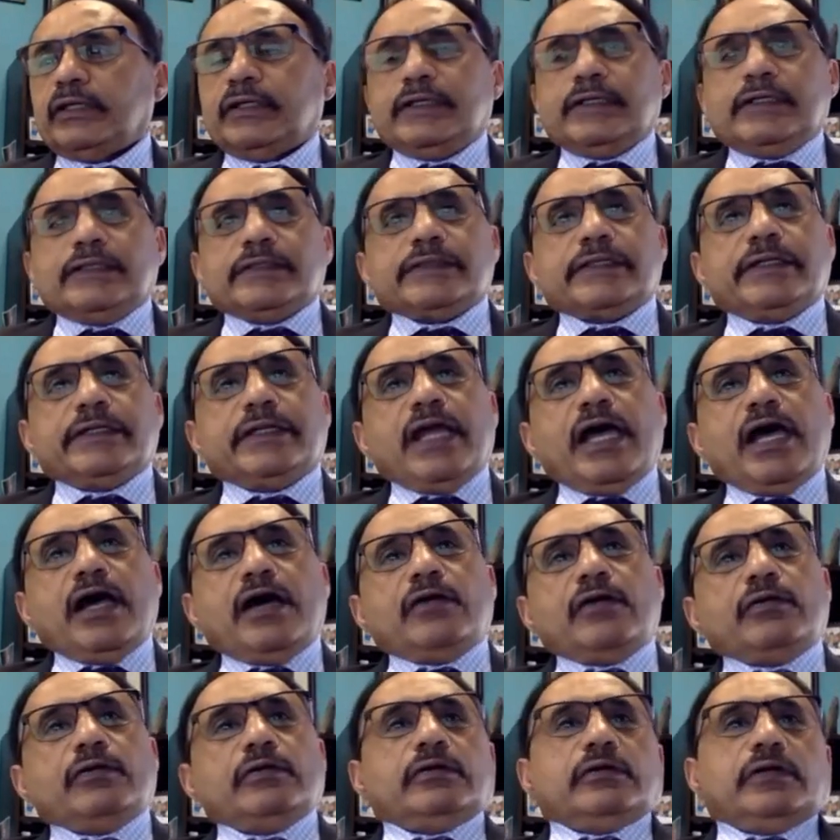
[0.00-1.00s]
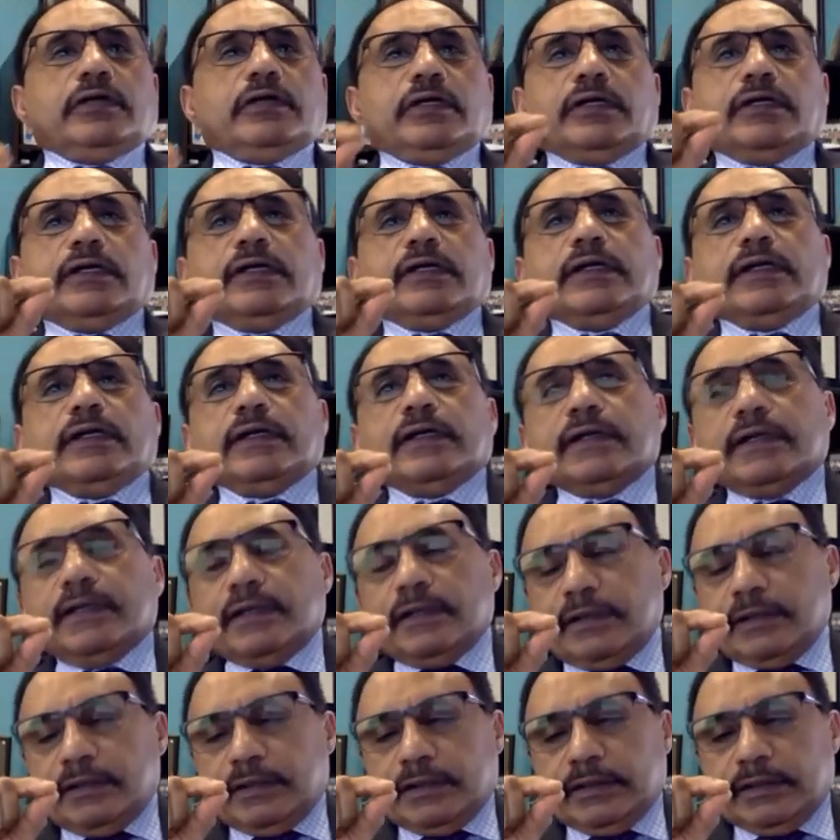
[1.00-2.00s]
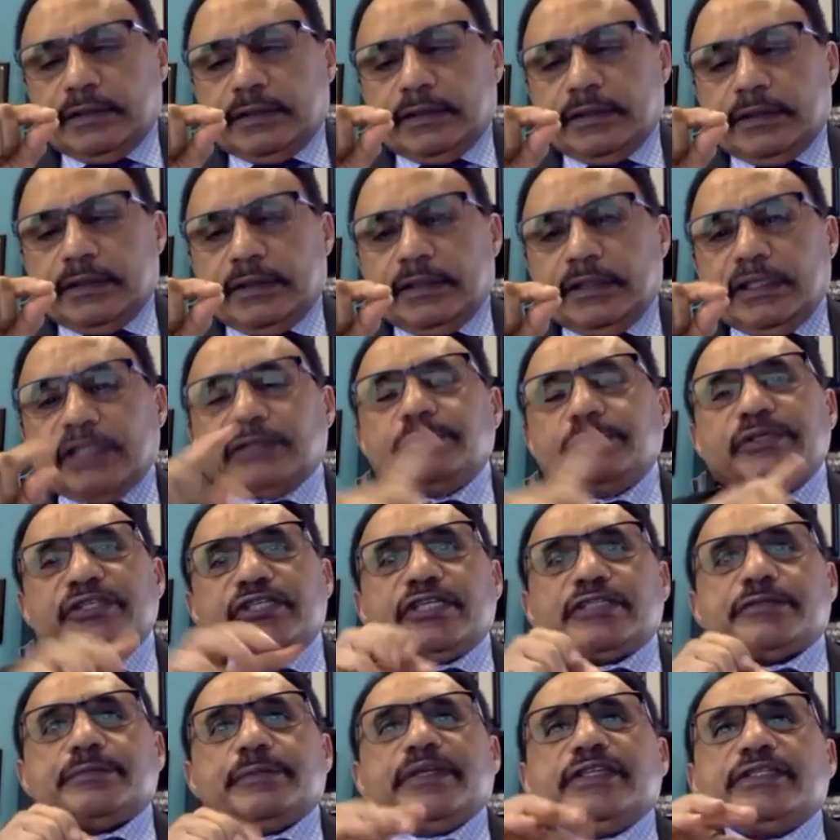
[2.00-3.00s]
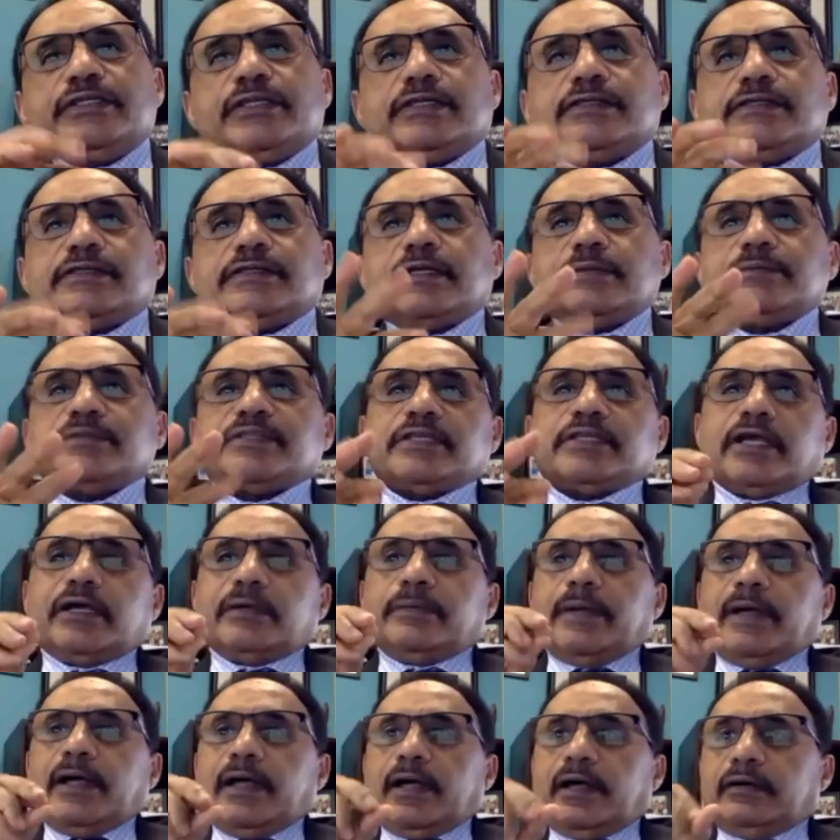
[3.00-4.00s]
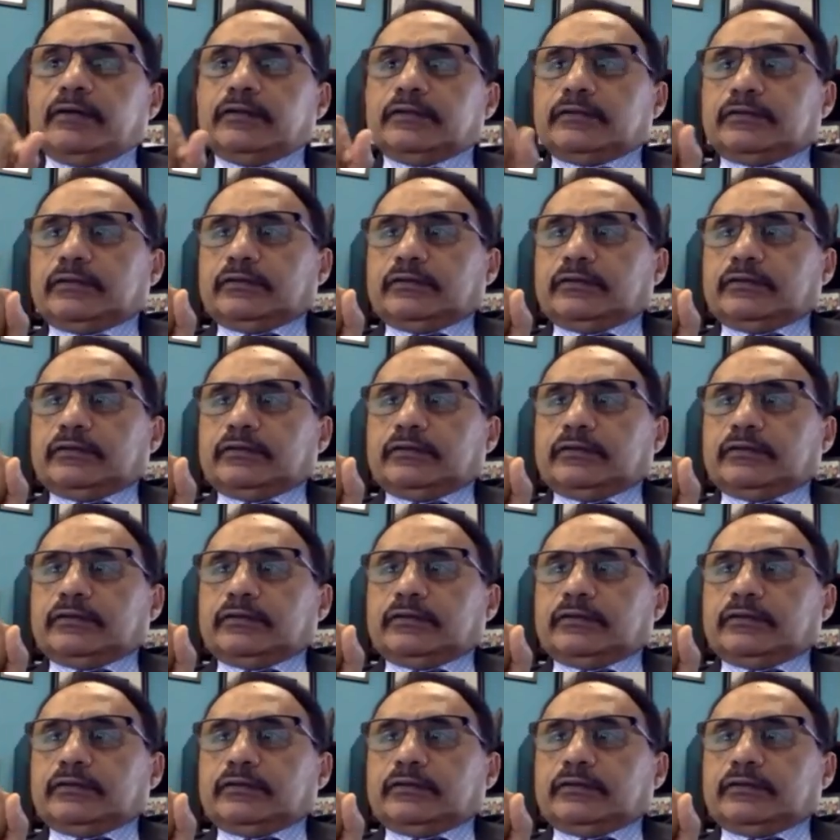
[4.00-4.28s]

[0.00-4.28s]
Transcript: See, now, let me just mention something about